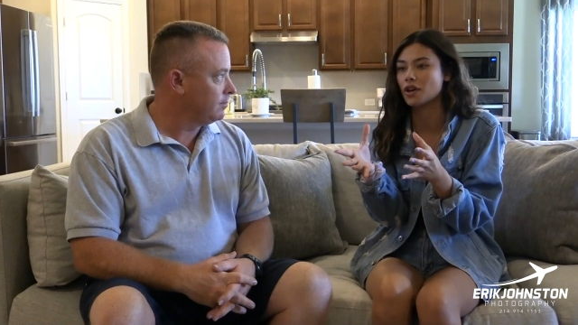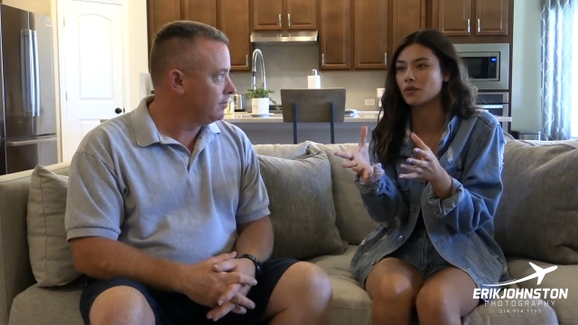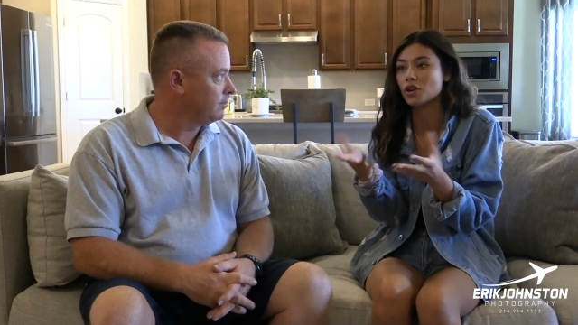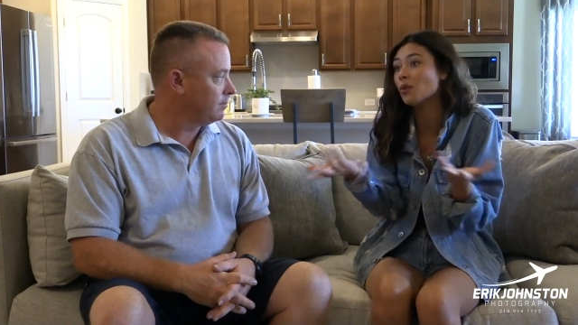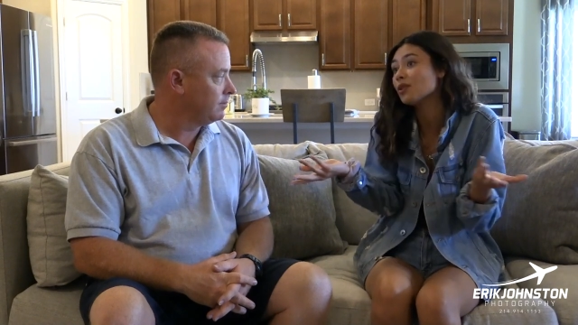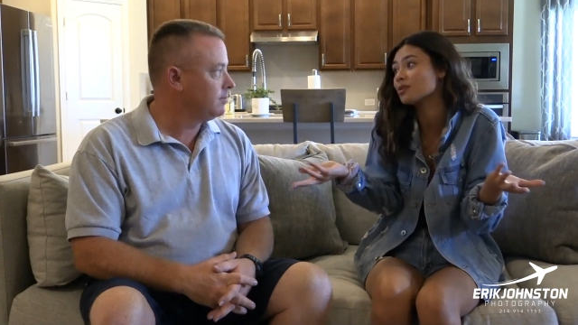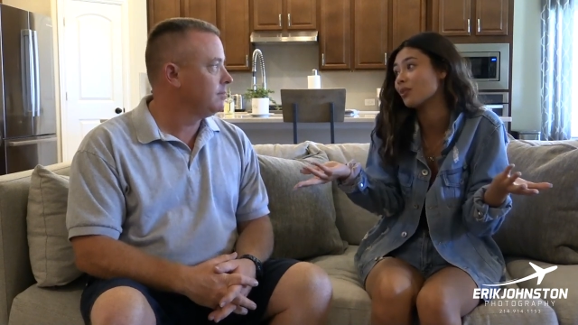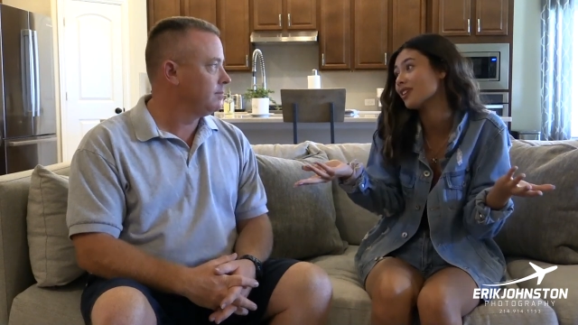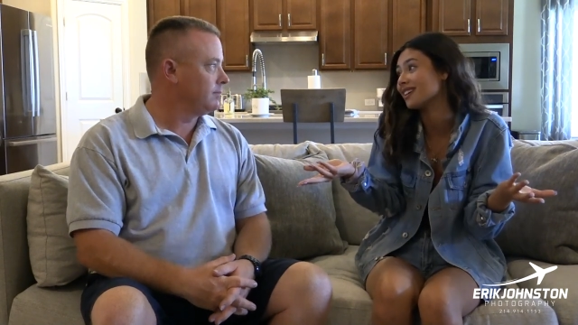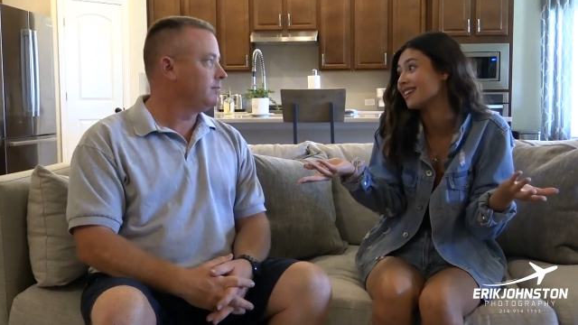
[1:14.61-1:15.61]
Speaker 1: So no one's
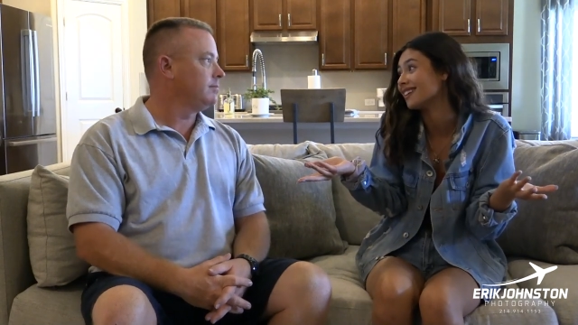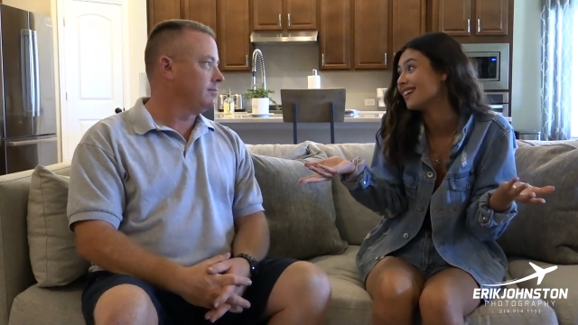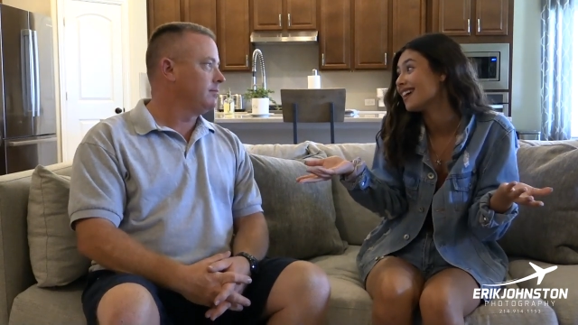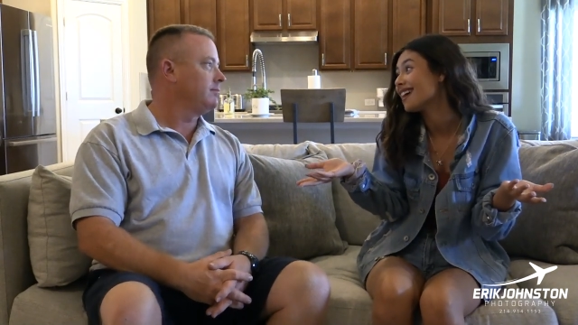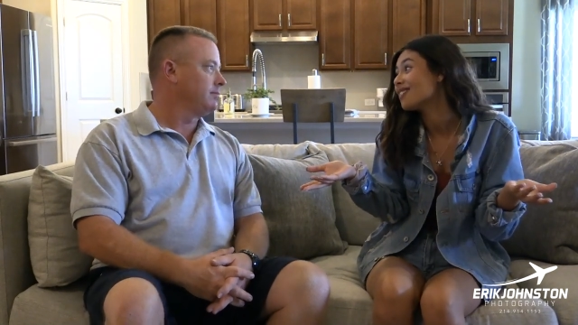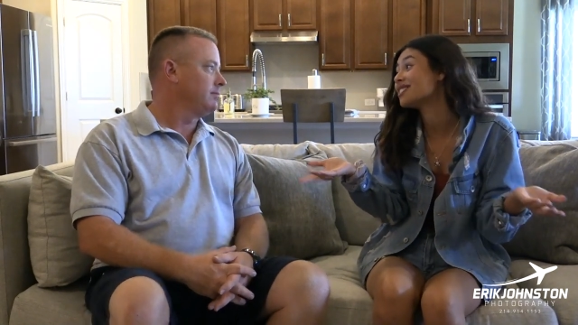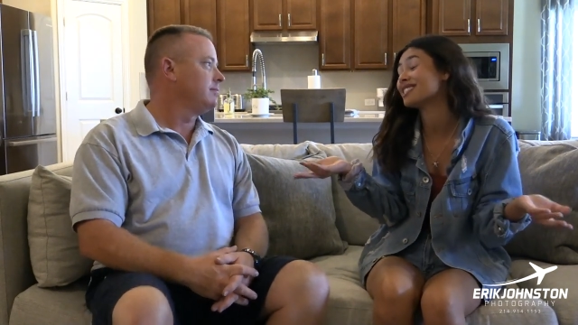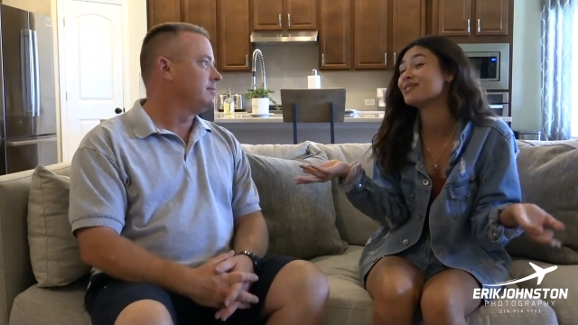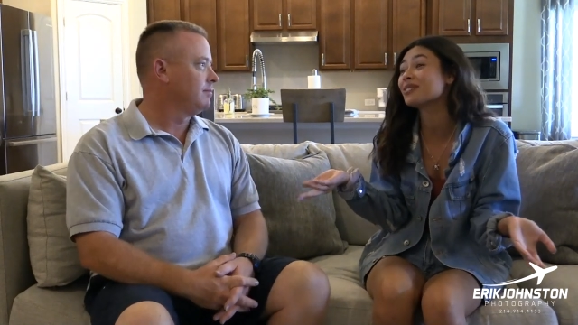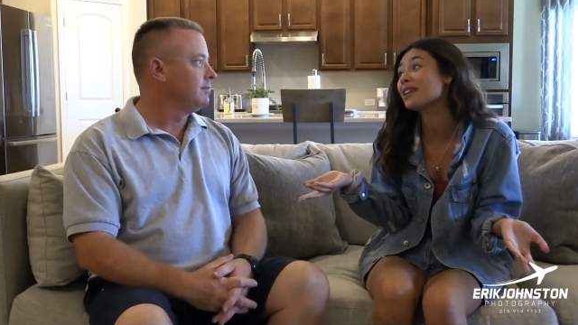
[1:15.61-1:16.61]
working, which
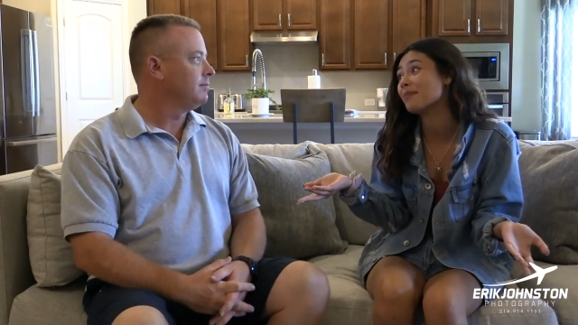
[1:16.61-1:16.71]
it's really